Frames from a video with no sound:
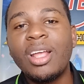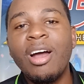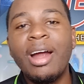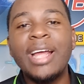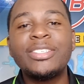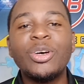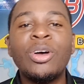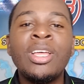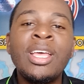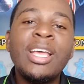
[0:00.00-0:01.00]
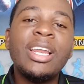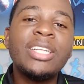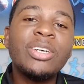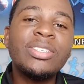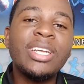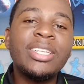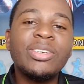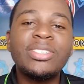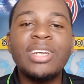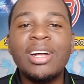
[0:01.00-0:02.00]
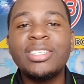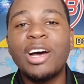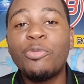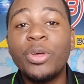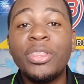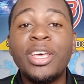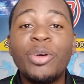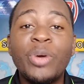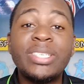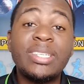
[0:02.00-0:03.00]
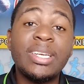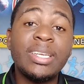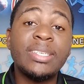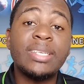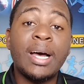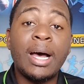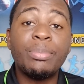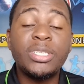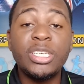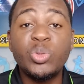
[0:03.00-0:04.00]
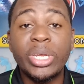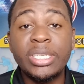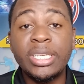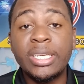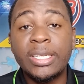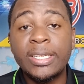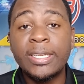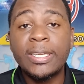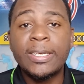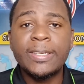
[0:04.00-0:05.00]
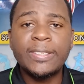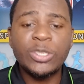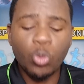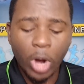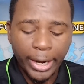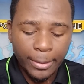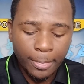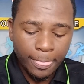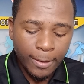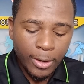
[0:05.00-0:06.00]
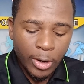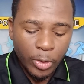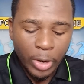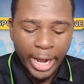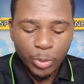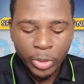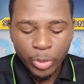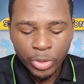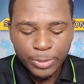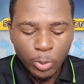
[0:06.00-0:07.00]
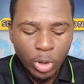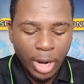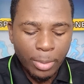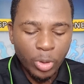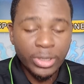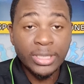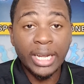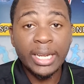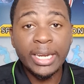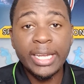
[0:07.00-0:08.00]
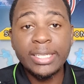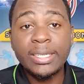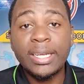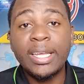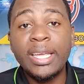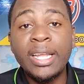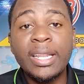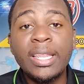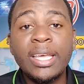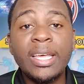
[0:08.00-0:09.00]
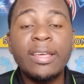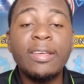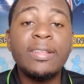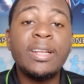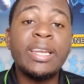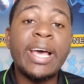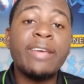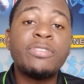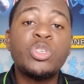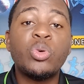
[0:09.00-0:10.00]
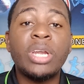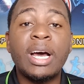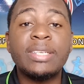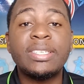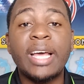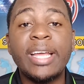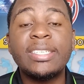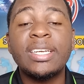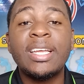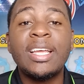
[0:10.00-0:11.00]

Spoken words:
All right, so Let us start off with the West Indies T20 squad. Right, we spoke about this at length in the live show last night.